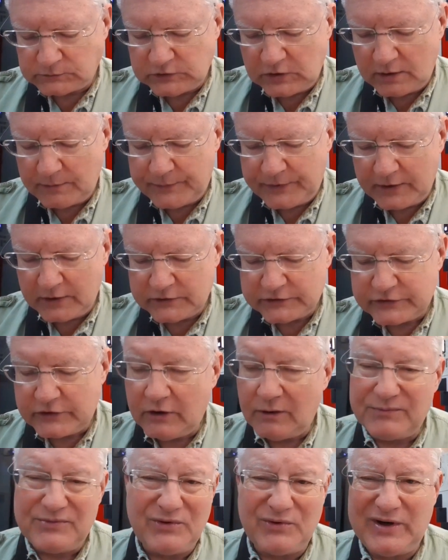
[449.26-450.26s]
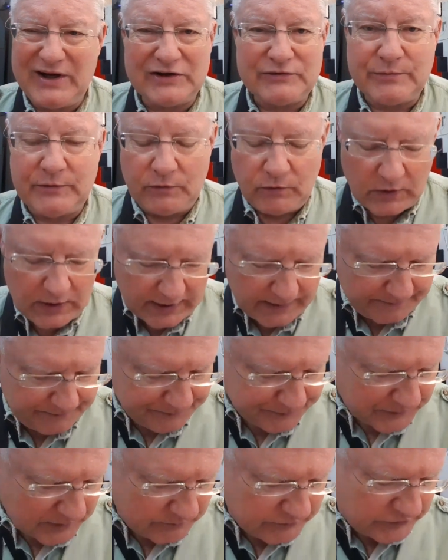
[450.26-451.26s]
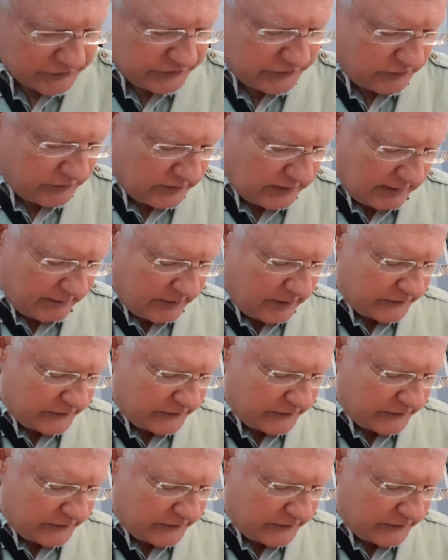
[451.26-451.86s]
on Periscope. Don't ask me why. I'm